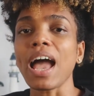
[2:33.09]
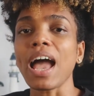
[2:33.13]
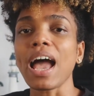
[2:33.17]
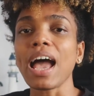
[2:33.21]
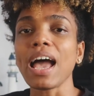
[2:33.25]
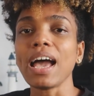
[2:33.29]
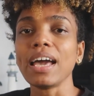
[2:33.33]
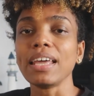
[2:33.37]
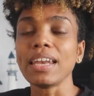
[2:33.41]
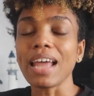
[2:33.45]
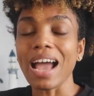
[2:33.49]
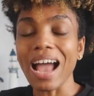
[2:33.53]

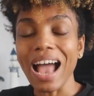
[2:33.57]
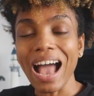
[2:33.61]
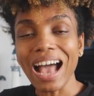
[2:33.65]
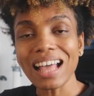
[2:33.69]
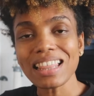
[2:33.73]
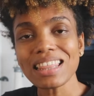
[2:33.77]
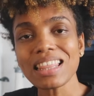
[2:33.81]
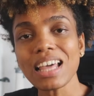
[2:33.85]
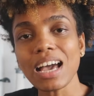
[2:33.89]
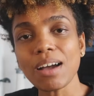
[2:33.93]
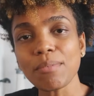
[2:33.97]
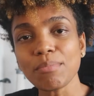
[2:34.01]
And
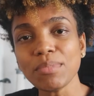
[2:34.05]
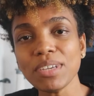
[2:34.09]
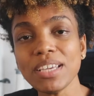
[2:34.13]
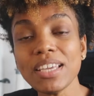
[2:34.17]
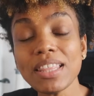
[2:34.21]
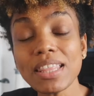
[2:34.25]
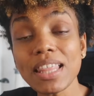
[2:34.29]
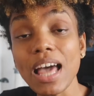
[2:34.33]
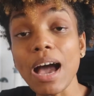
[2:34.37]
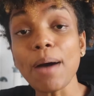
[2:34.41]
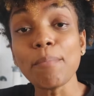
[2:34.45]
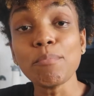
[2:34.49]
at that,
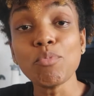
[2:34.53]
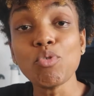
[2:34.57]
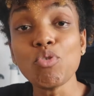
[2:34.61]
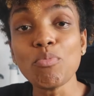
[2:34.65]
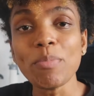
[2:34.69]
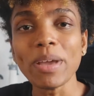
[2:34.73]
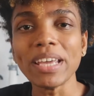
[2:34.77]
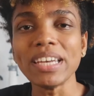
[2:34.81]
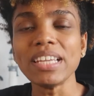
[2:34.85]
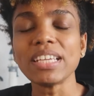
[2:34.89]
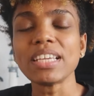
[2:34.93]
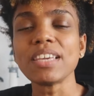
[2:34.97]
in that
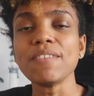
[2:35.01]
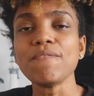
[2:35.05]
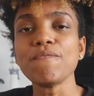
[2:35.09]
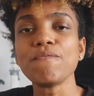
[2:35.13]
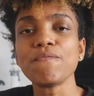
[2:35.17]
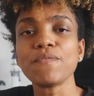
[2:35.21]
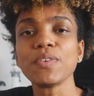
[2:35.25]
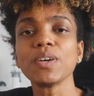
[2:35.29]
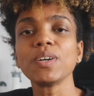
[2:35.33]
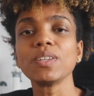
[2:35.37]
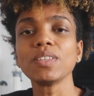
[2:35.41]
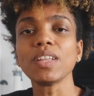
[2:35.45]
moment, it can
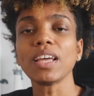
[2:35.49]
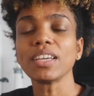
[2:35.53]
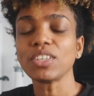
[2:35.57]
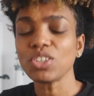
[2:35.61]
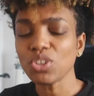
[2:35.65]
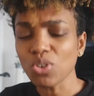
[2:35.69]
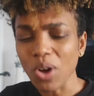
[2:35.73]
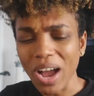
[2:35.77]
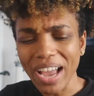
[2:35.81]
feel like,